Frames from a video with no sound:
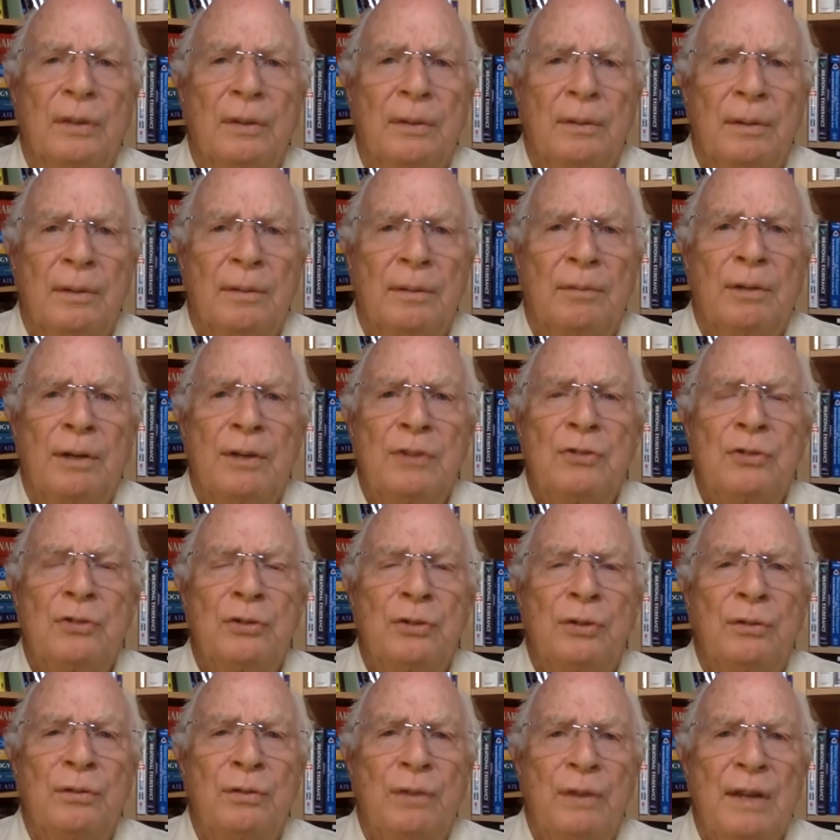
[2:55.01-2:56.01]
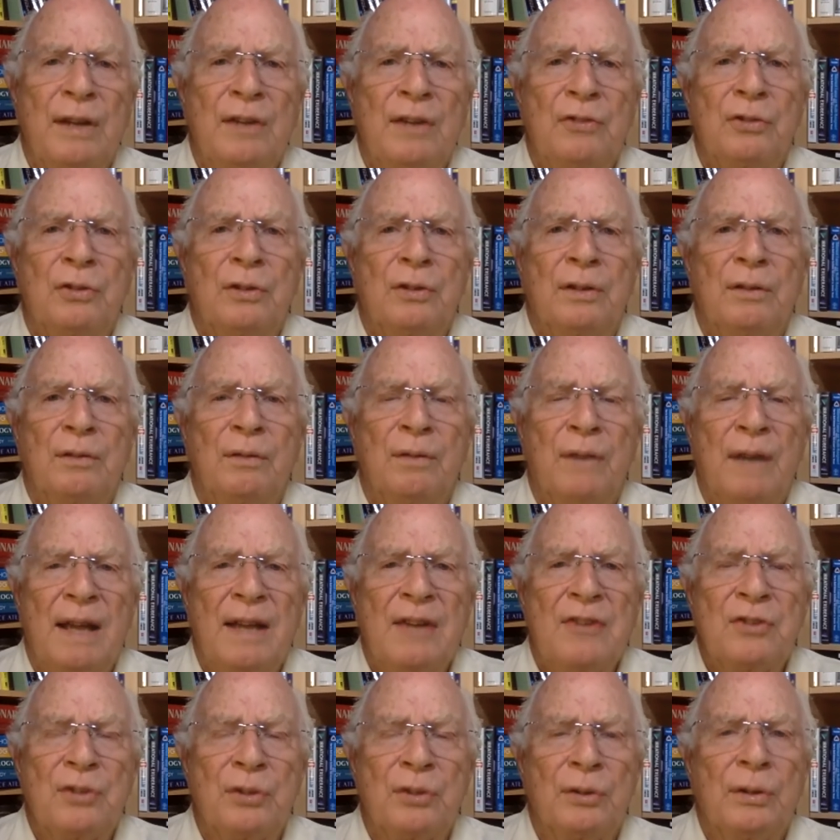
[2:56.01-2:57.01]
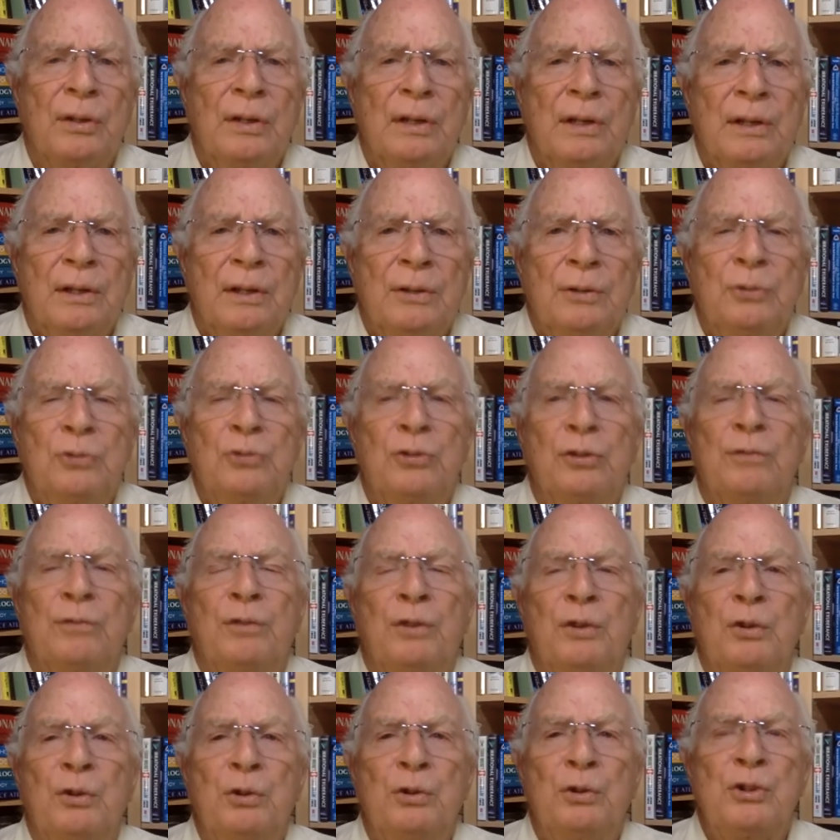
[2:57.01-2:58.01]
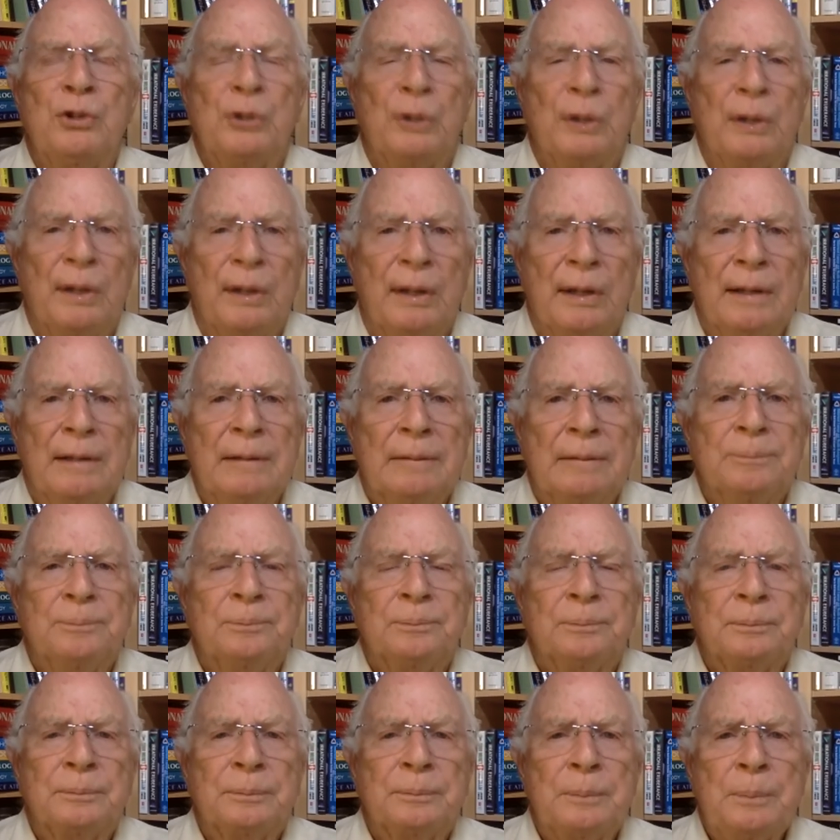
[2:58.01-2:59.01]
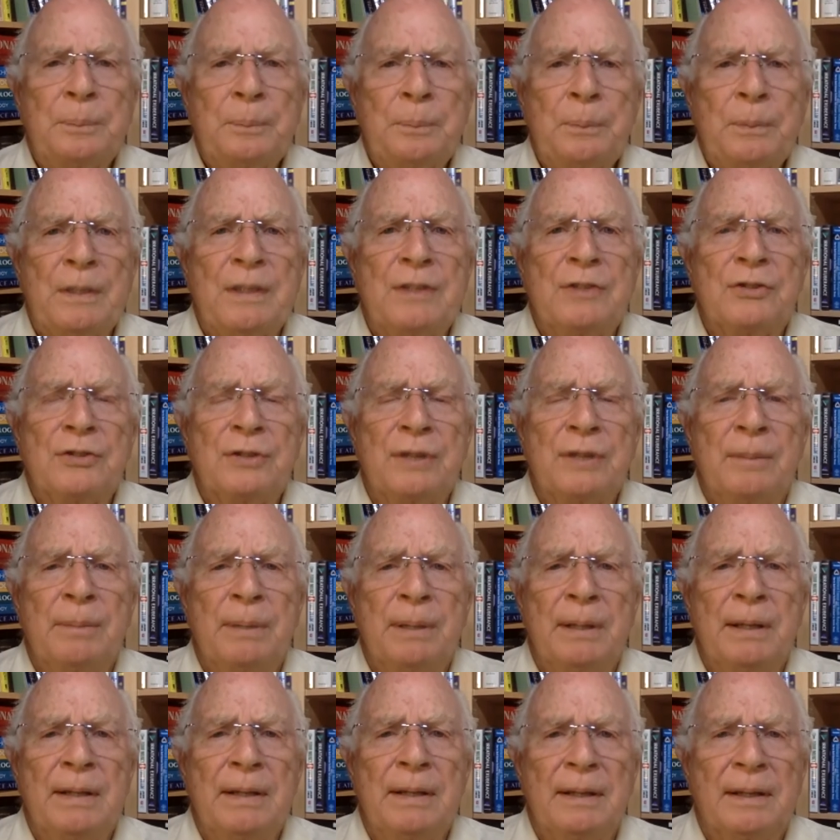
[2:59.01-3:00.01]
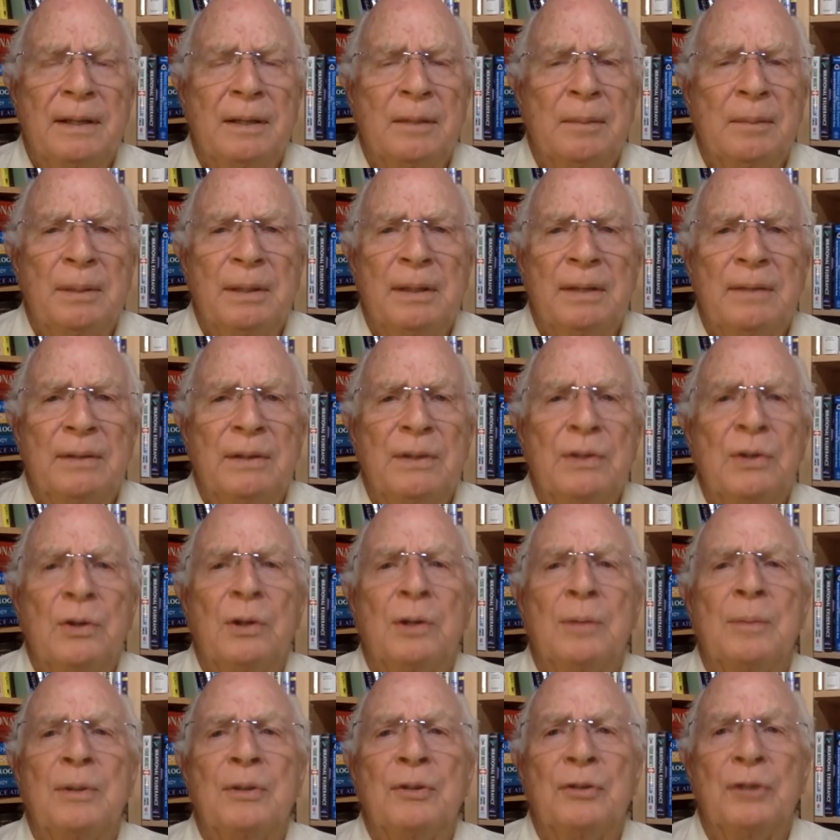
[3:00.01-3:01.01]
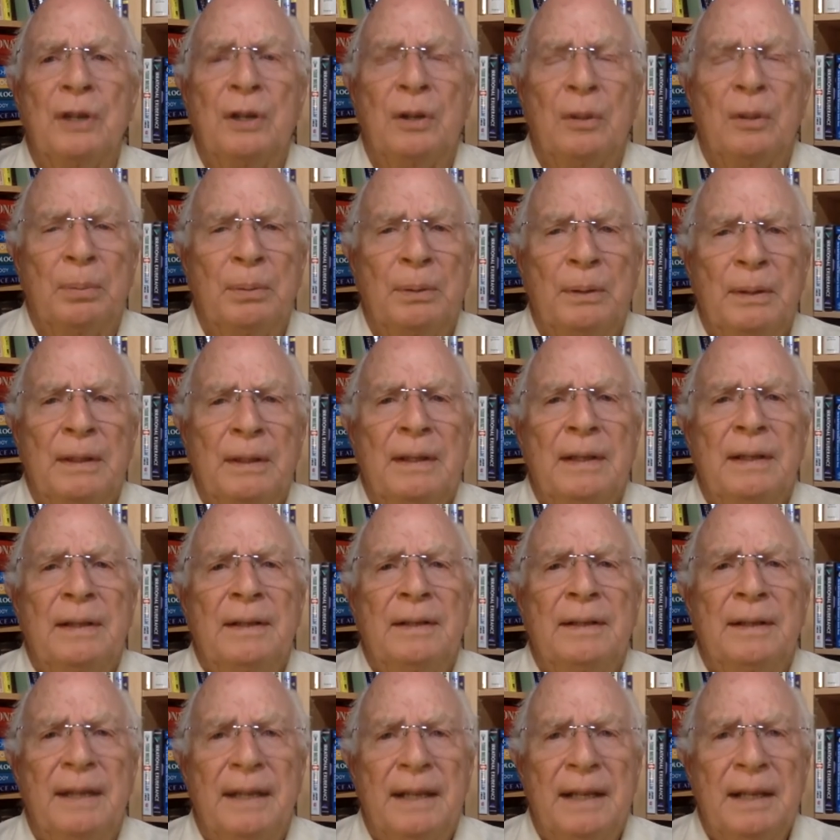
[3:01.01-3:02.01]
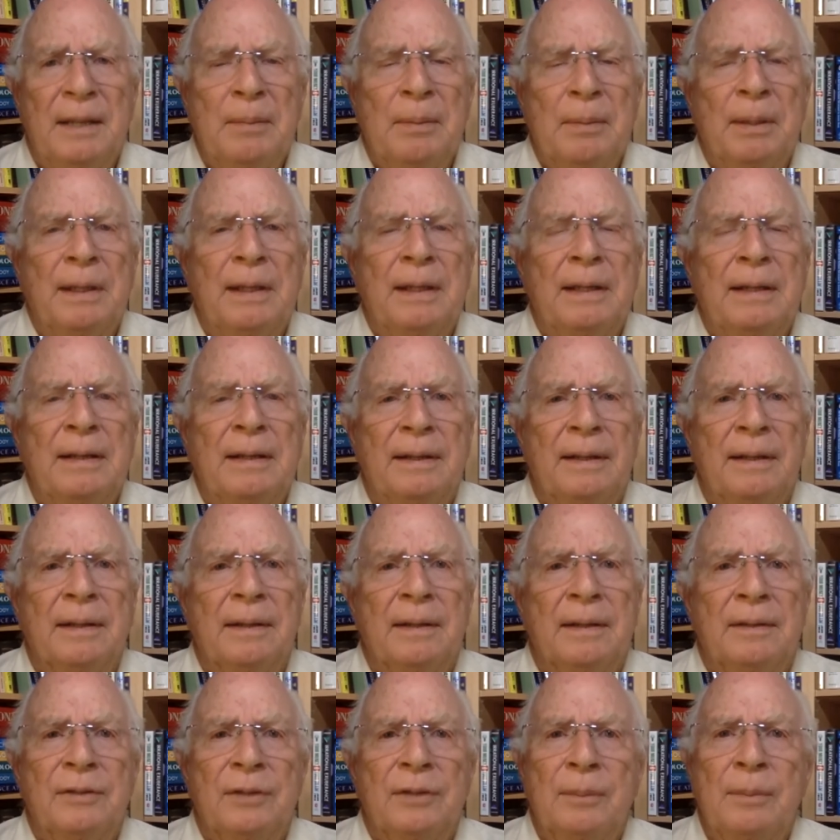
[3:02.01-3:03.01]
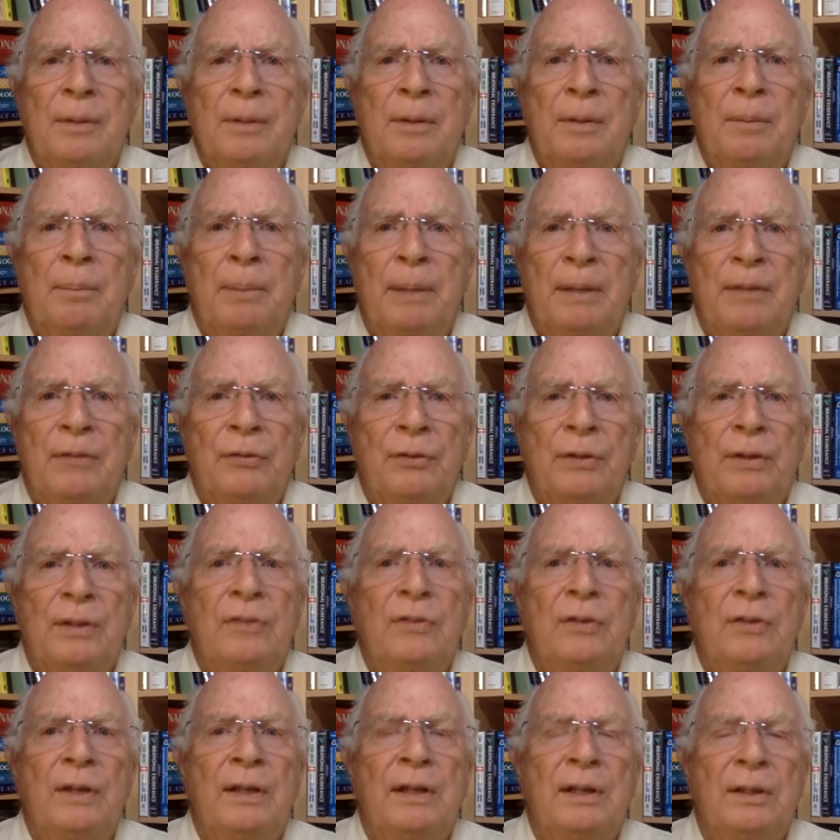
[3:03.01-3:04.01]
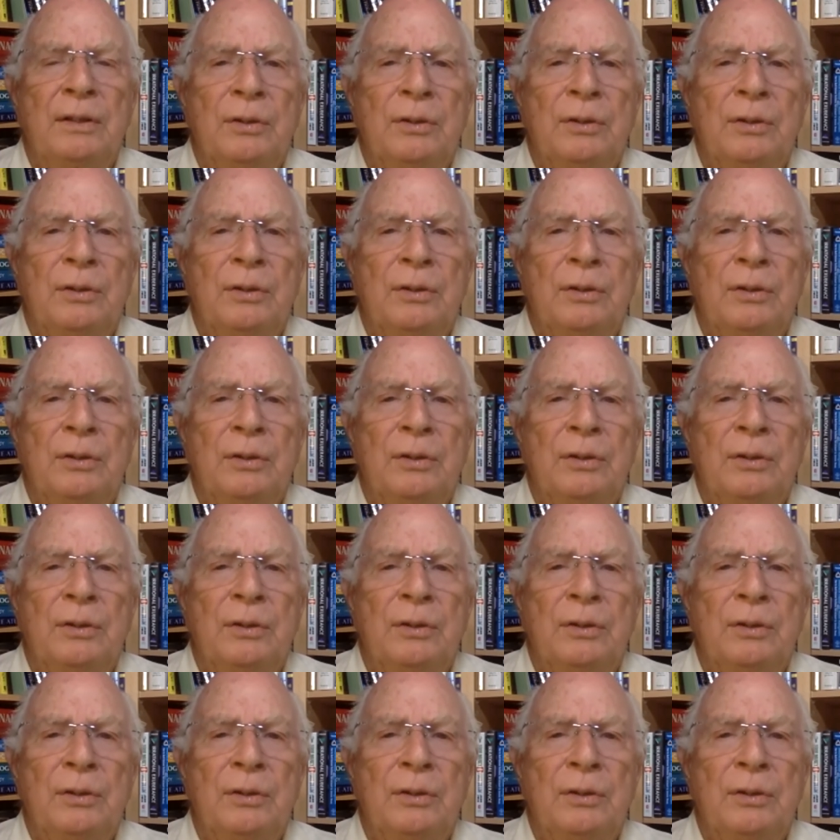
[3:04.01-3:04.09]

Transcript: A registered financial advisor who's a fiduciary is somebody that can be of enormous help to anybody. And some of the best things they can